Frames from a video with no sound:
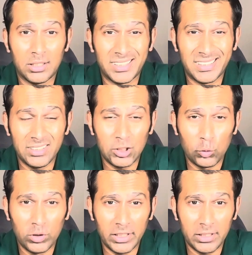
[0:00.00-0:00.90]
This
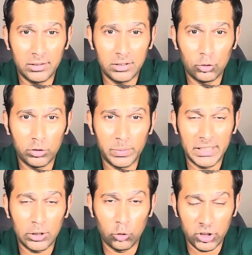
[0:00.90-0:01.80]
tool is used by
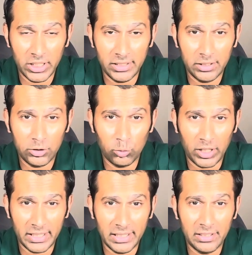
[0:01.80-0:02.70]
negotiators to
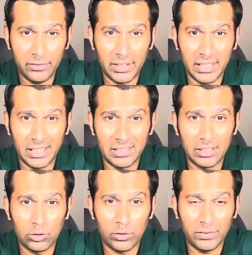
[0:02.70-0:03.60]
identify areas of